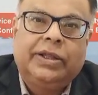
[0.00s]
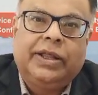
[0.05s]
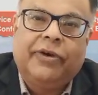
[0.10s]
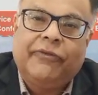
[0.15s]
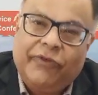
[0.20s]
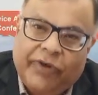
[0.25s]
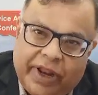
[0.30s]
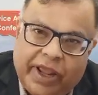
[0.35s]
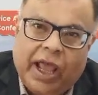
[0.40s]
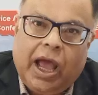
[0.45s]

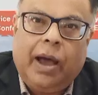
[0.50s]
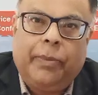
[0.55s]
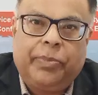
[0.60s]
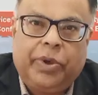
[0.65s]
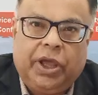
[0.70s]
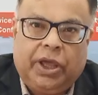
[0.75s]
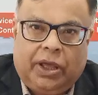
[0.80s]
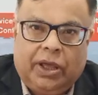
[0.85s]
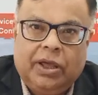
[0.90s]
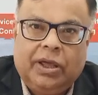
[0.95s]
they're very
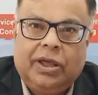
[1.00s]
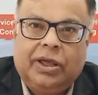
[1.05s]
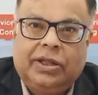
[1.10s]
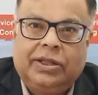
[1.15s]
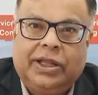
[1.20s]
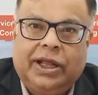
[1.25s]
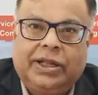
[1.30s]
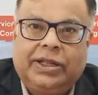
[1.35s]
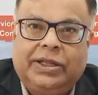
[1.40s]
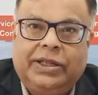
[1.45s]
happy
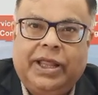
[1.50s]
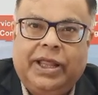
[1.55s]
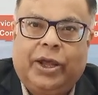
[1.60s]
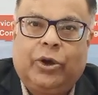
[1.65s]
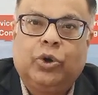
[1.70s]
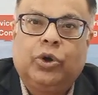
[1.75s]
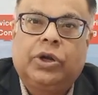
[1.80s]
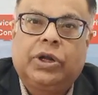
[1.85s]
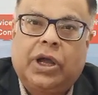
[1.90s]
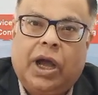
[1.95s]
that they
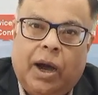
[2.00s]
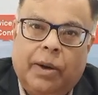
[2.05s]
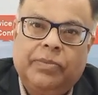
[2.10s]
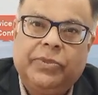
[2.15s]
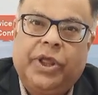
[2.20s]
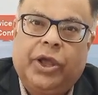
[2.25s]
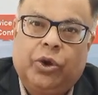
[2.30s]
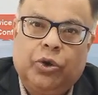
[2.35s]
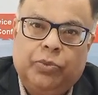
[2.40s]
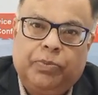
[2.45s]
could
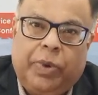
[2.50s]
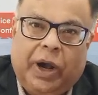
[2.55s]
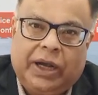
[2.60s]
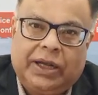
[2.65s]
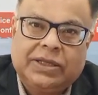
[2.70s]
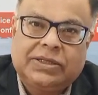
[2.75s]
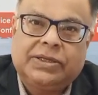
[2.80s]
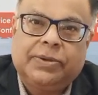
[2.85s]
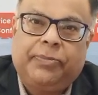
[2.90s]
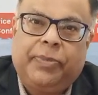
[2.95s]
come, they could
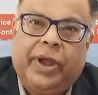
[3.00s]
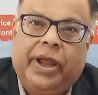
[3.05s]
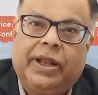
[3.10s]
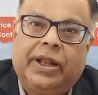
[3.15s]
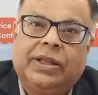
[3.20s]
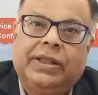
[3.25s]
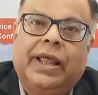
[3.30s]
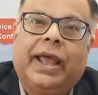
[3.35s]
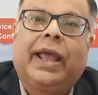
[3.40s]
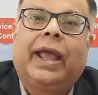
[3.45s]

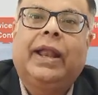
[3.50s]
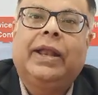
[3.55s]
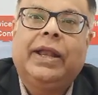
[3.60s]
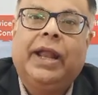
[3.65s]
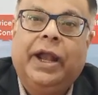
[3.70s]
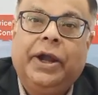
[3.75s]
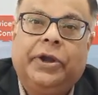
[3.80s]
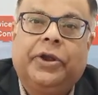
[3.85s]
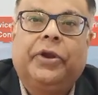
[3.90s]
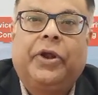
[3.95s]
participate, and they can
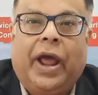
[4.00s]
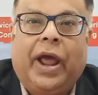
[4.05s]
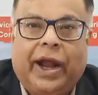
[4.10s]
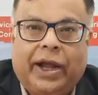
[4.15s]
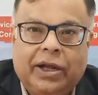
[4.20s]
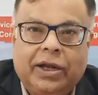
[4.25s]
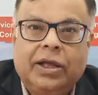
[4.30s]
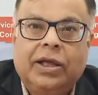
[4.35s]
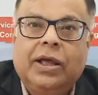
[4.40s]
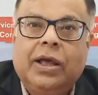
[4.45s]
interact.